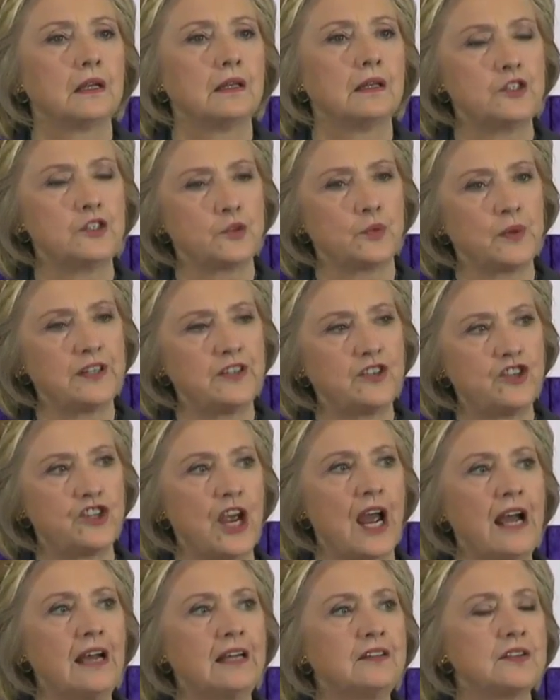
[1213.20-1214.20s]
Let's
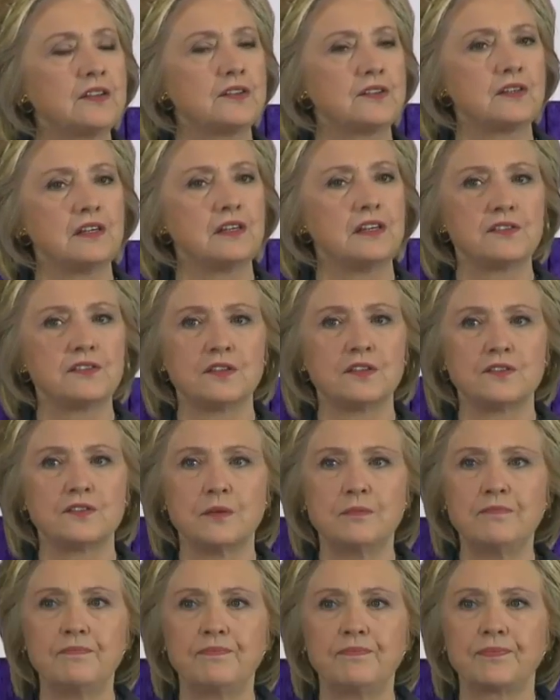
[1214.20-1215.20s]
reject the
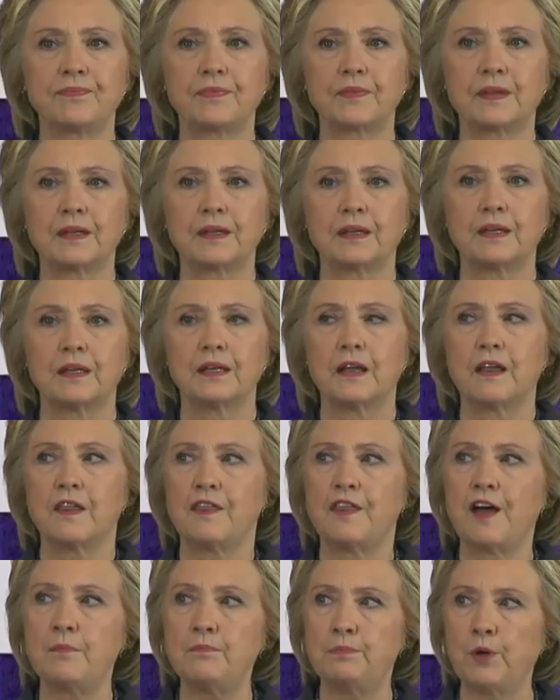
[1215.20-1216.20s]
cynicism,
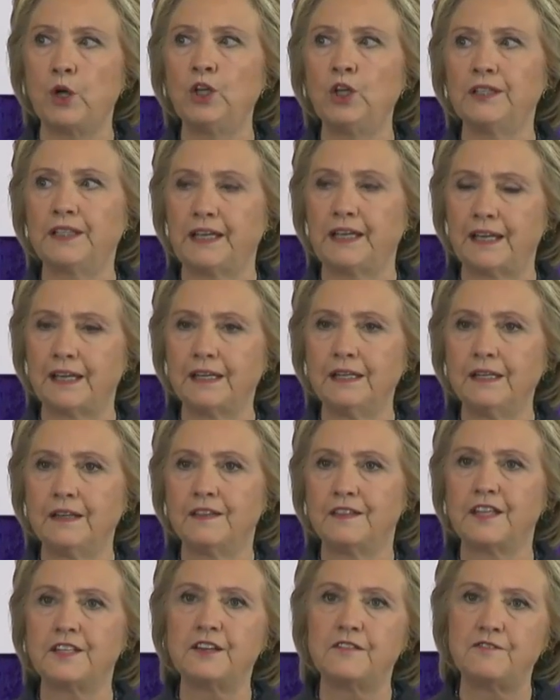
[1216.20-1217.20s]
the bullying,
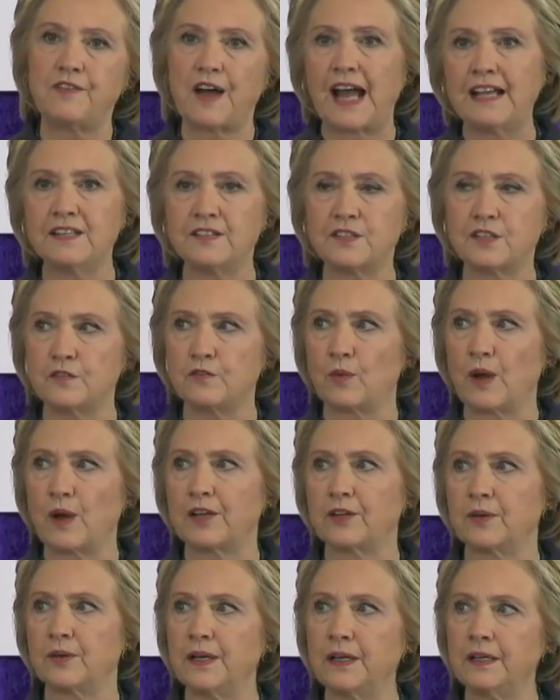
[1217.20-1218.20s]
the divisive
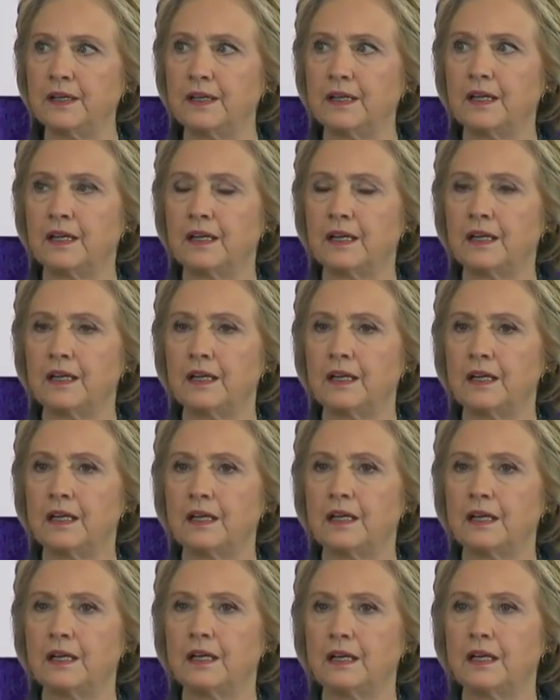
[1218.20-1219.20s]
rhetoric
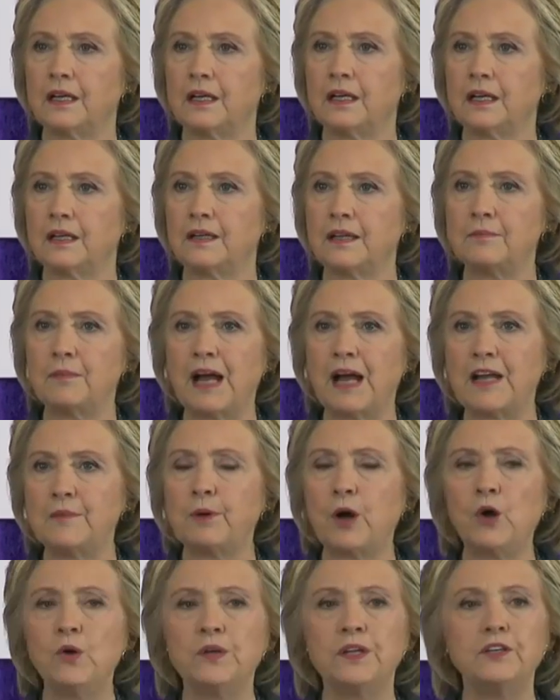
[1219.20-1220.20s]
that my
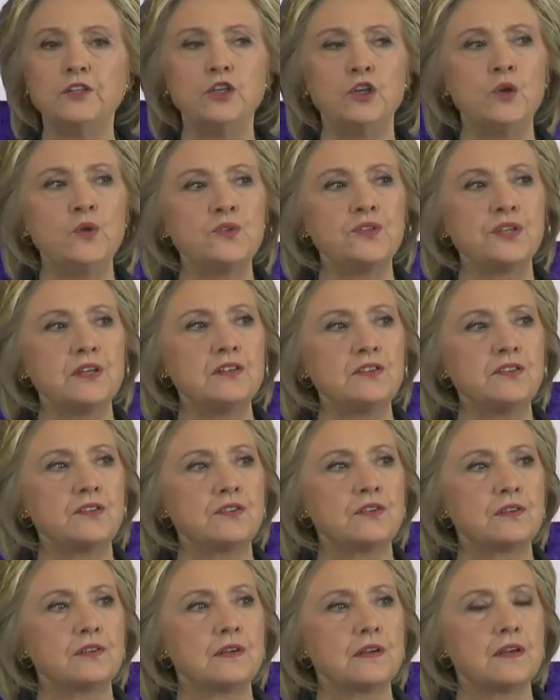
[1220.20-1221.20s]
opponent
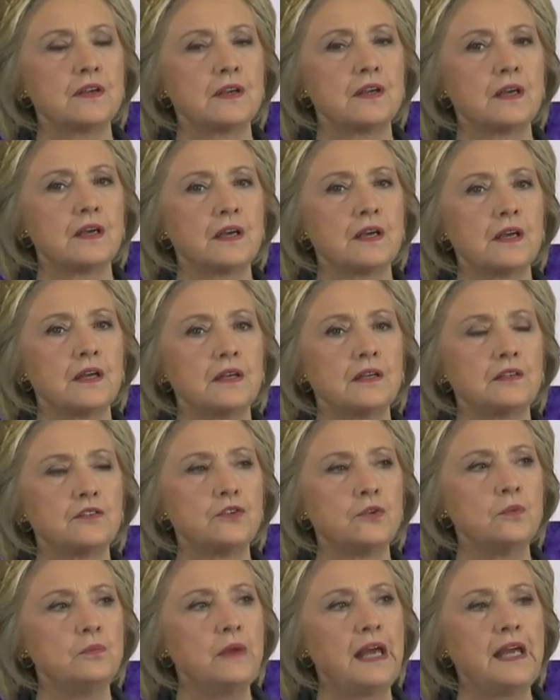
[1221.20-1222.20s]
uses
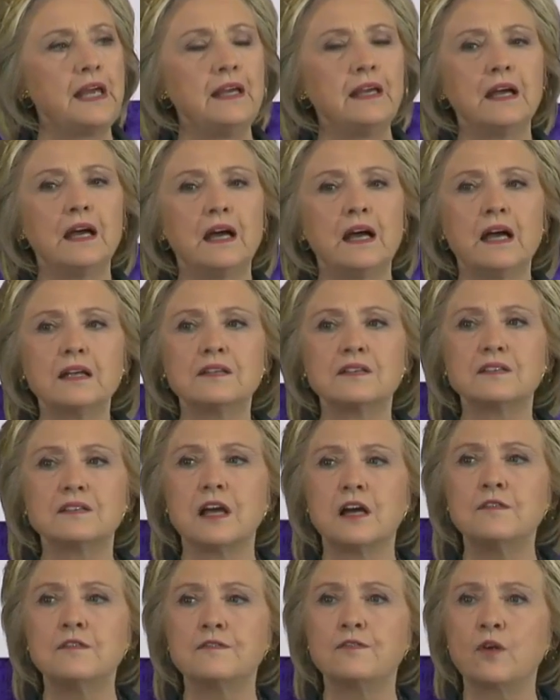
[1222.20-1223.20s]
to make us
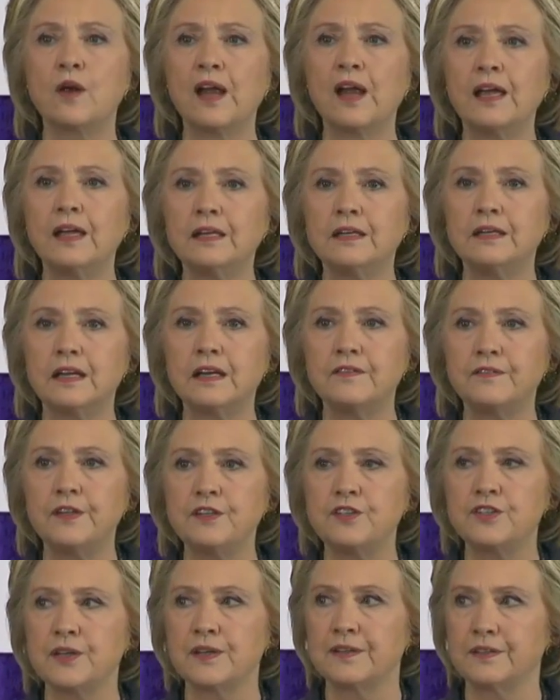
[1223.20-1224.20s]
afraid of
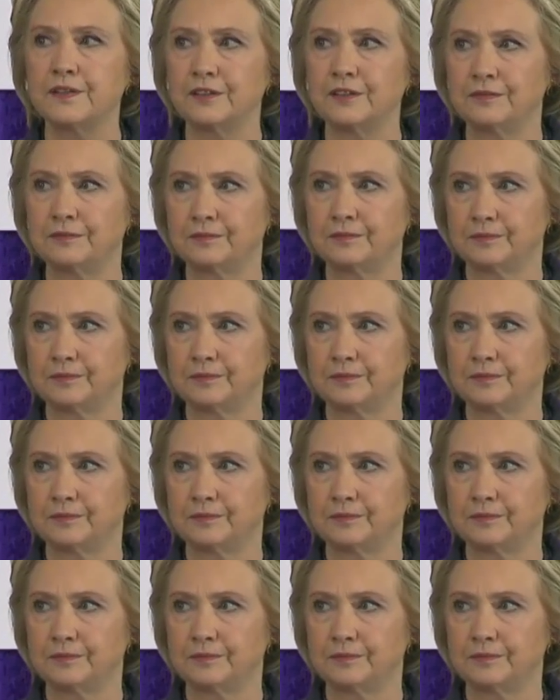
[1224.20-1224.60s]
each other,